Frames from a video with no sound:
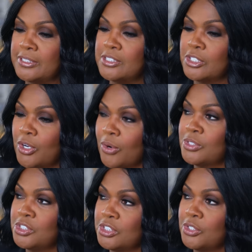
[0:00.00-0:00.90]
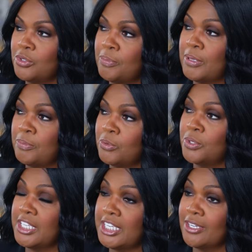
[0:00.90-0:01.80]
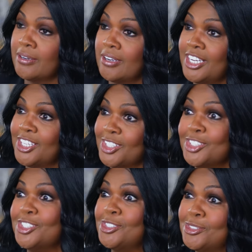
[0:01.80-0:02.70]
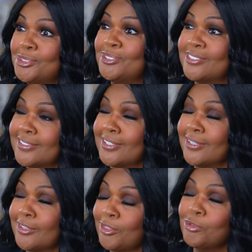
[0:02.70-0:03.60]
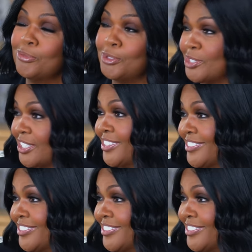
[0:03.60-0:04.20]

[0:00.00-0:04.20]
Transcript: it's encouraging to know that people want to hear good news right. through music.